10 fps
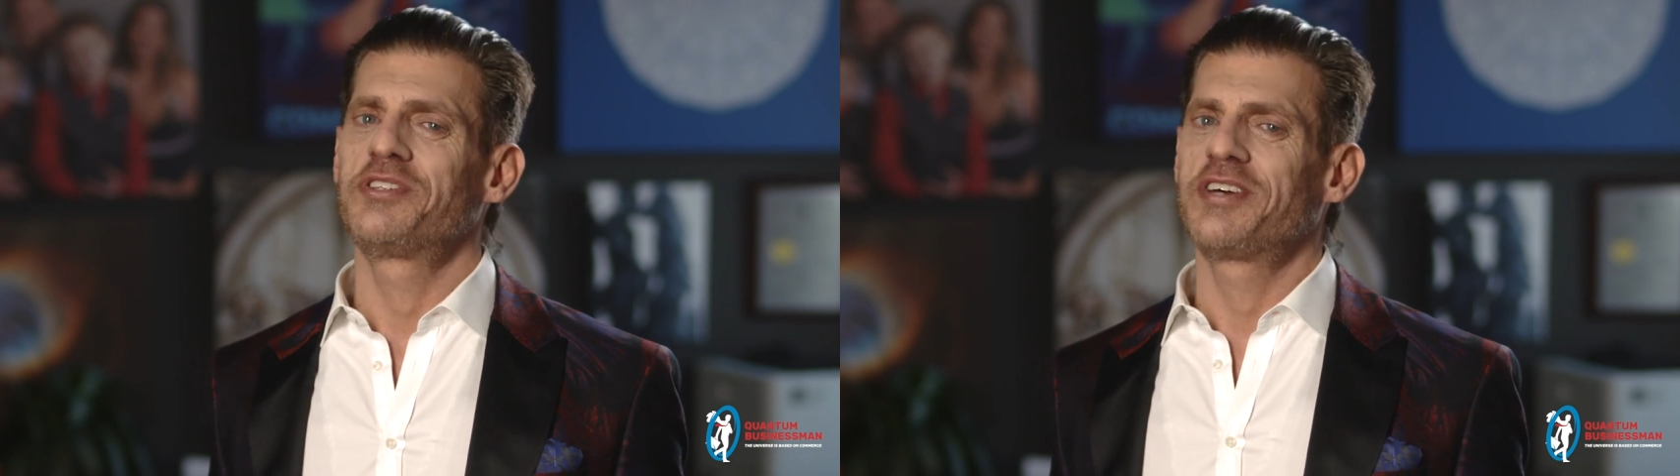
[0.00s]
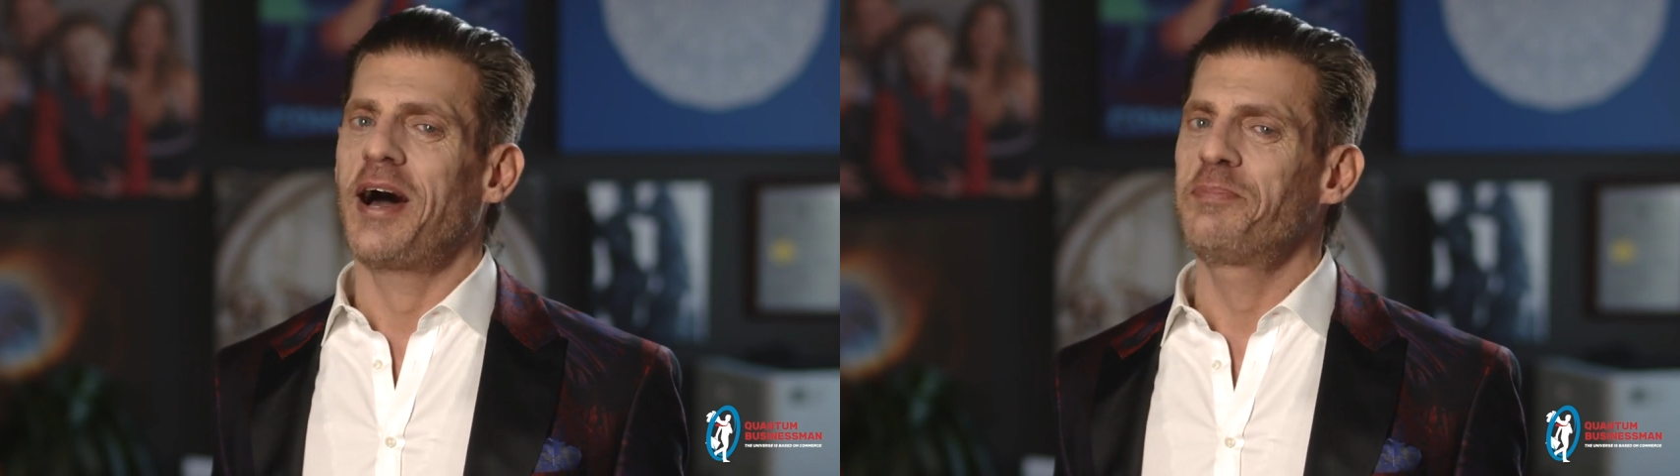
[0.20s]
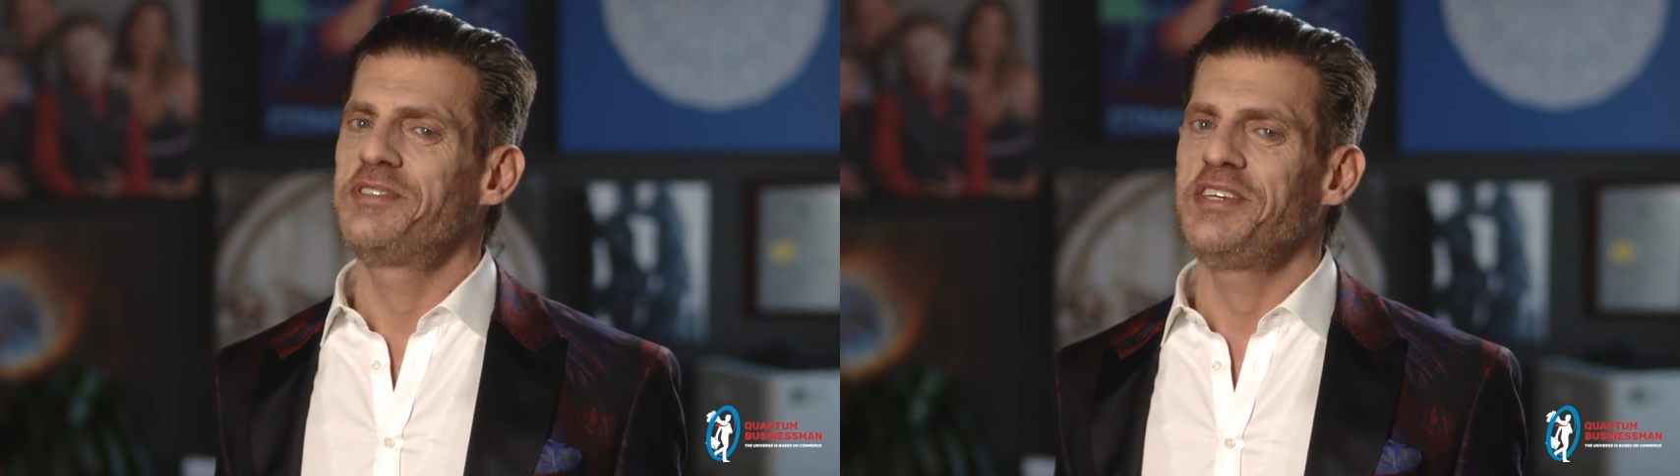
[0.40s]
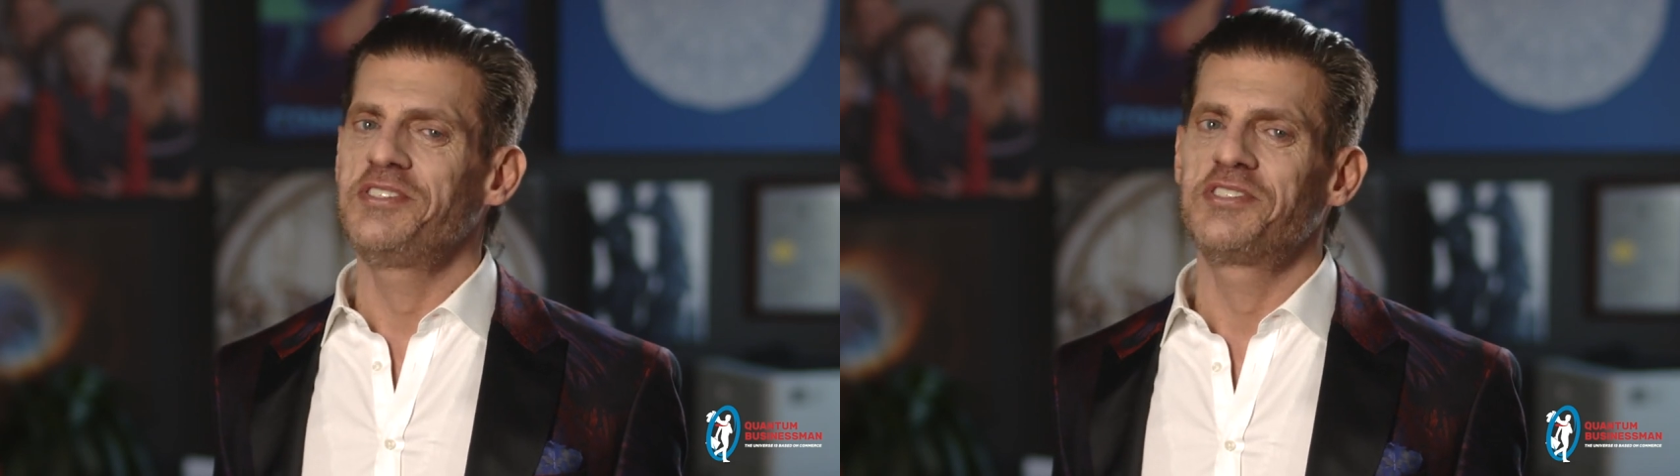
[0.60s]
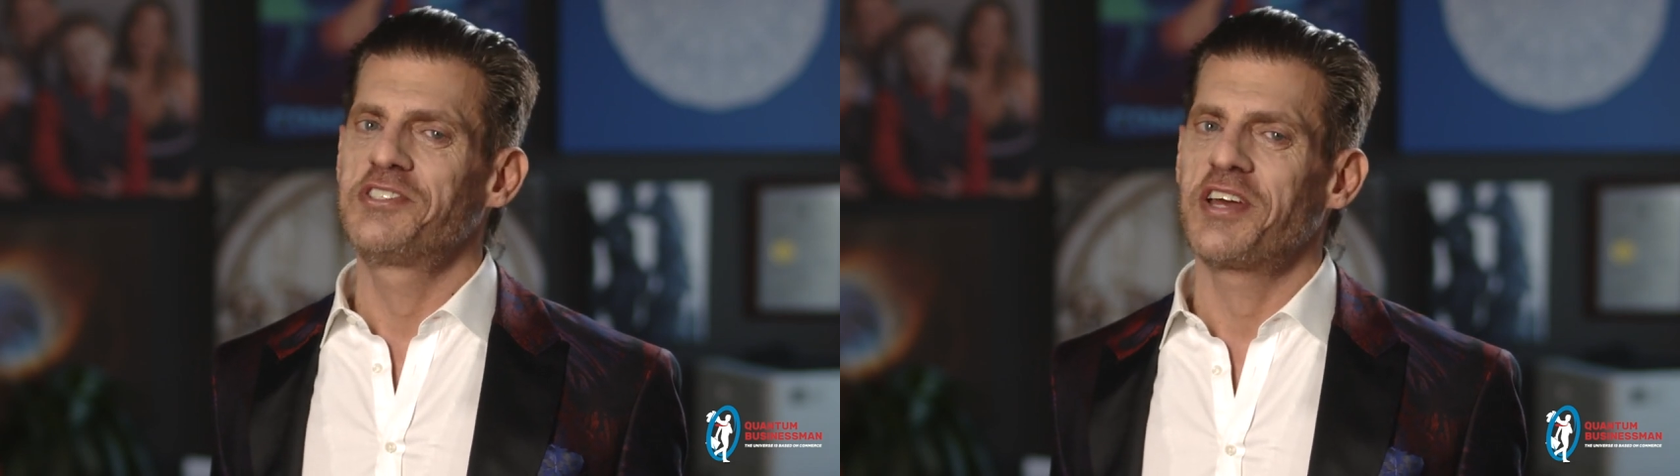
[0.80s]

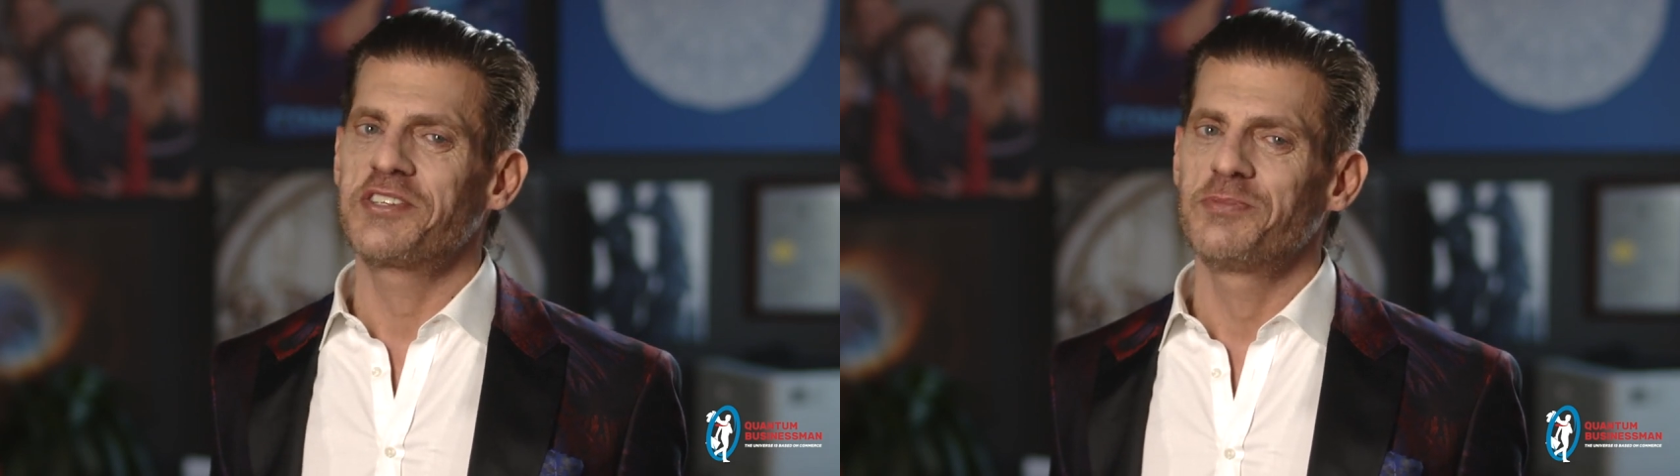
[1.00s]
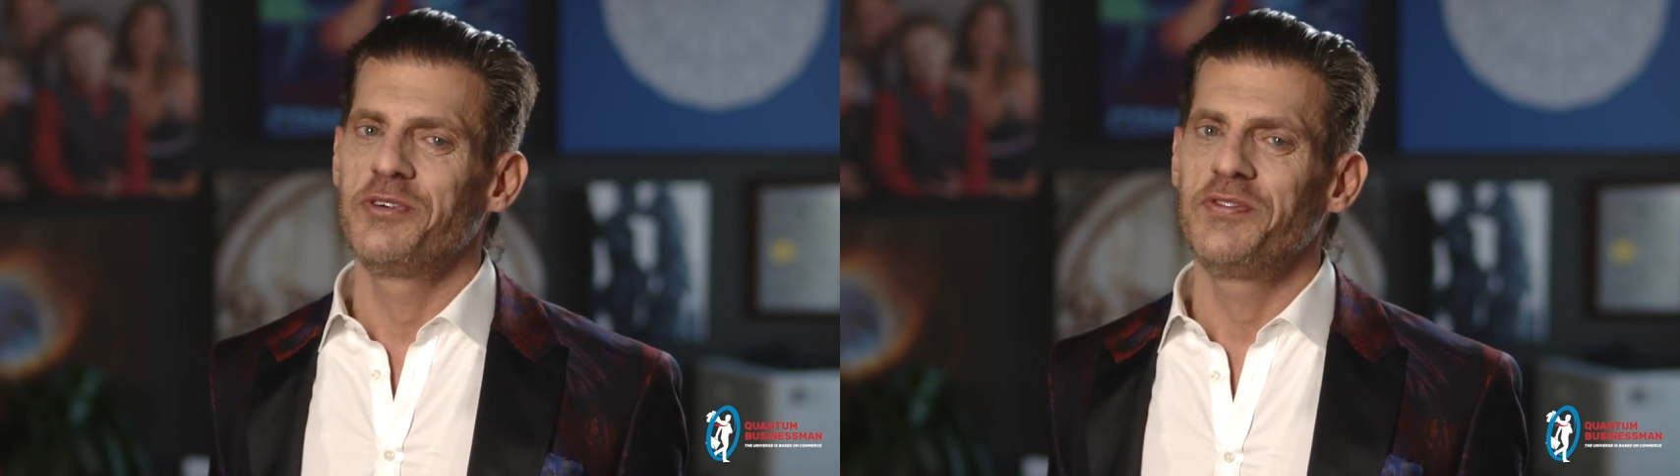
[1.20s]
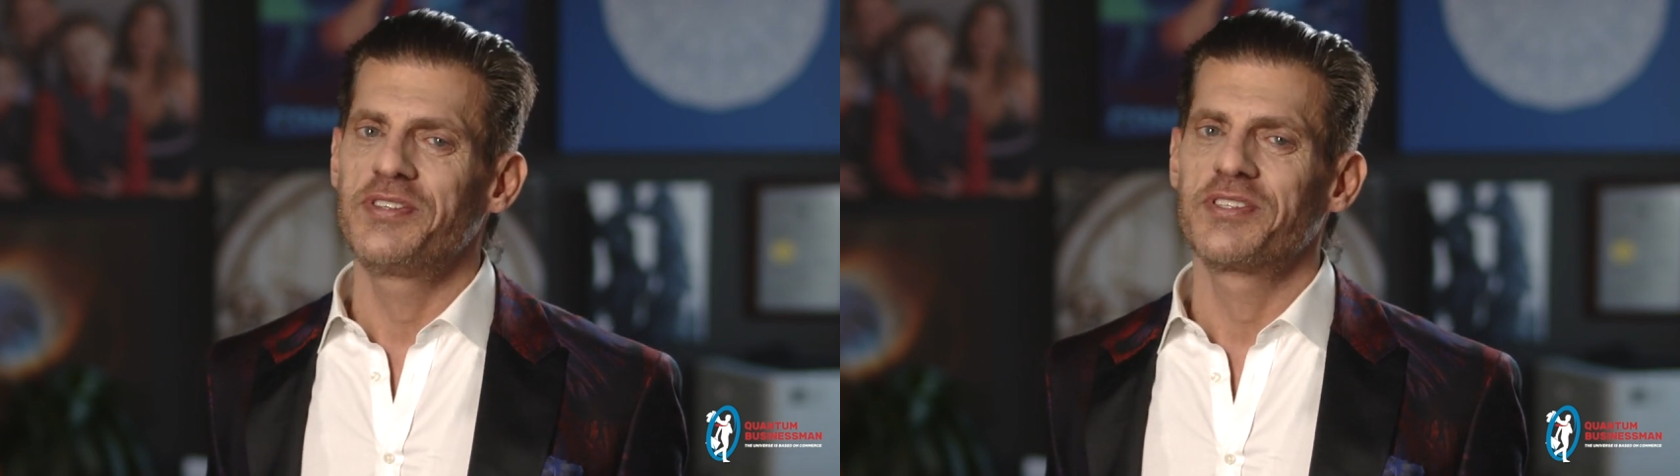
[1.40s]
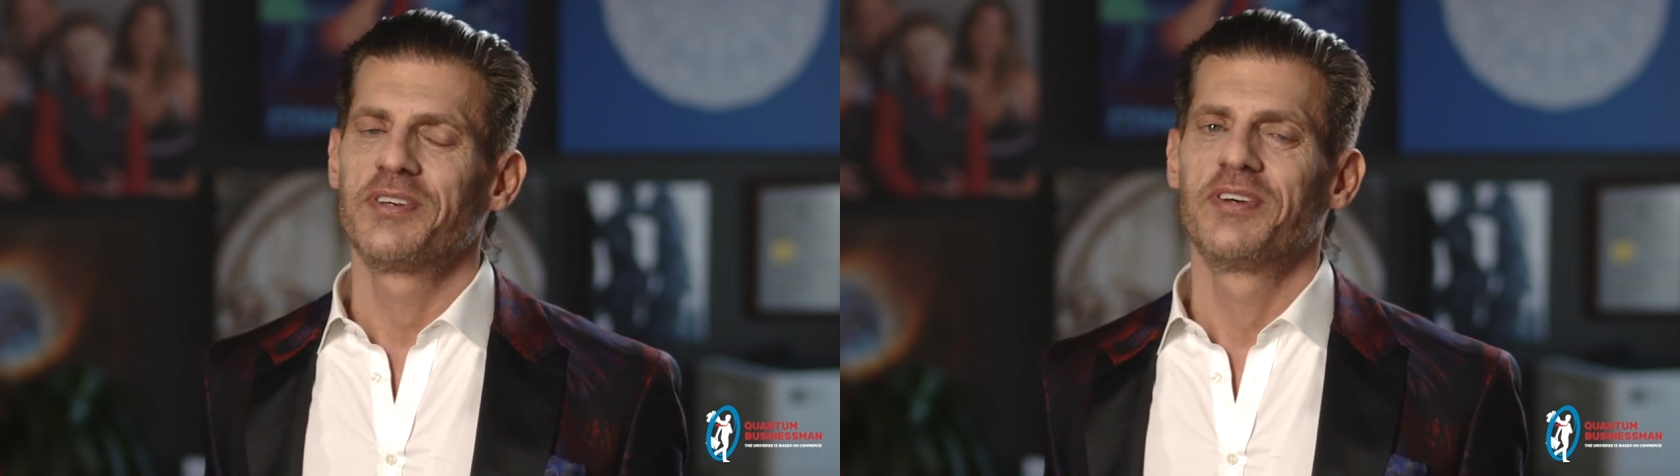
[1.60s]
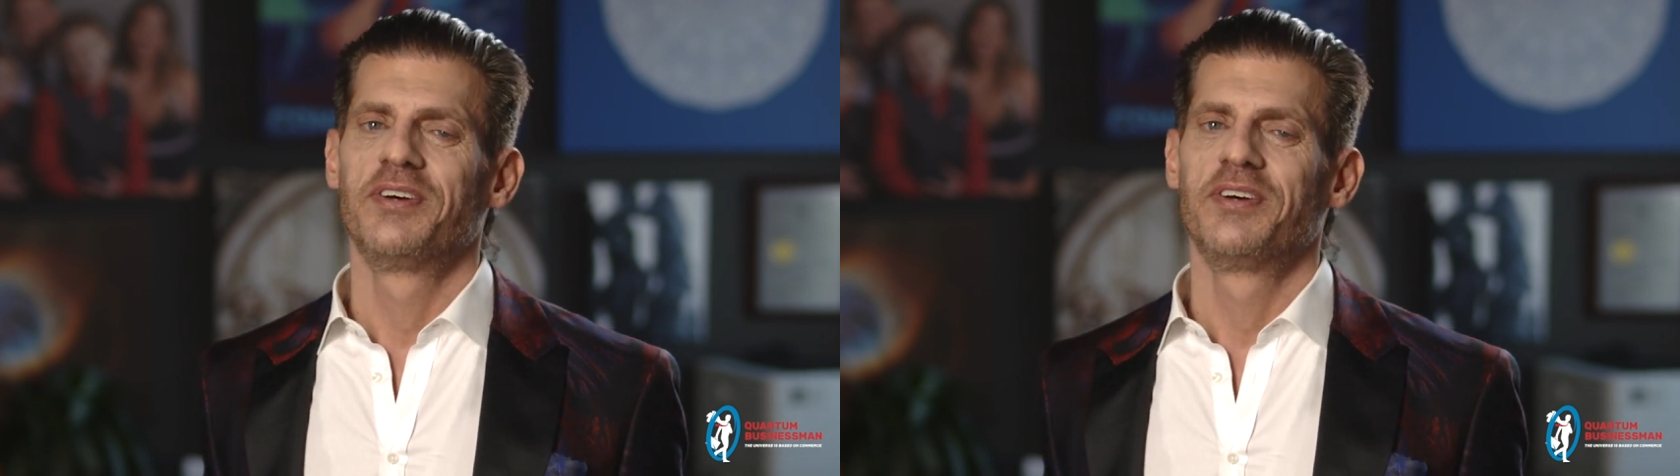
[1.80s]
Topsy's chess moves?